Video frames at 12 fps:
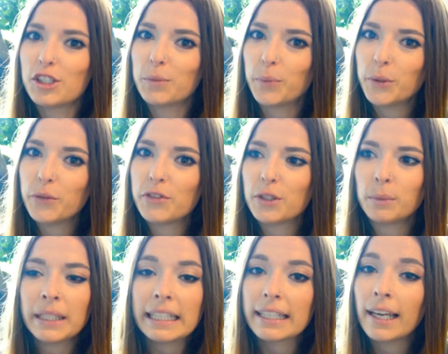just proves to
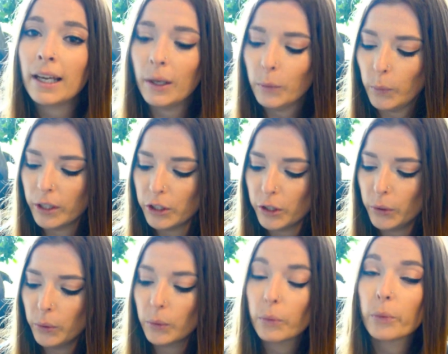me that when
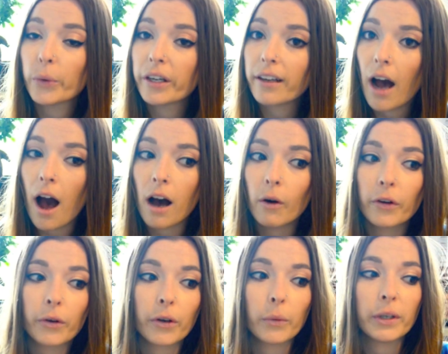you work
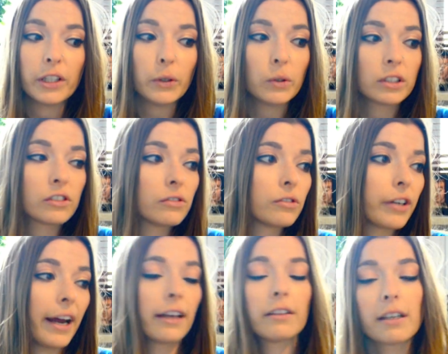out or when you are
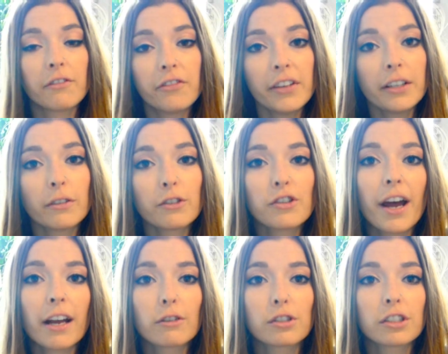trying to get fit or
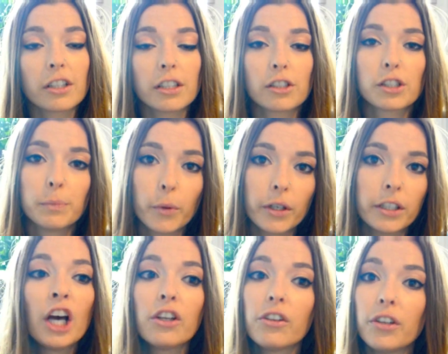trying to start a
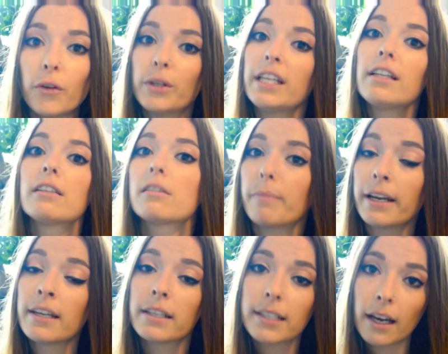sport, you don't need to
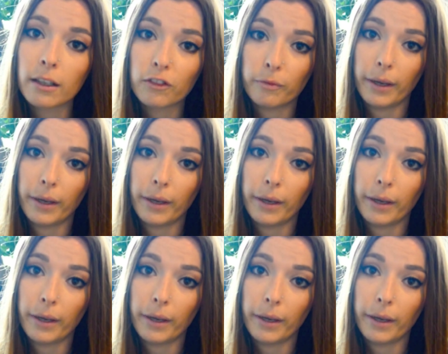spend a ton of